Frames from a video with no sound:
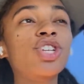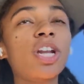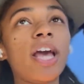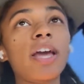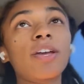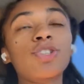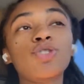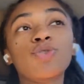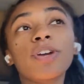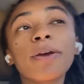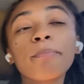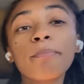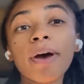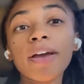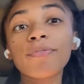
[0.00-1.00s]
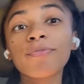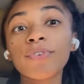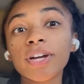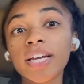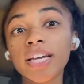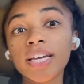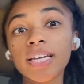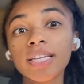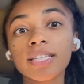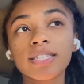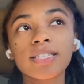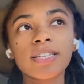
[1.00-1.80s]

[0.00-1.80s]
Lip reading: Should I trim my frizz?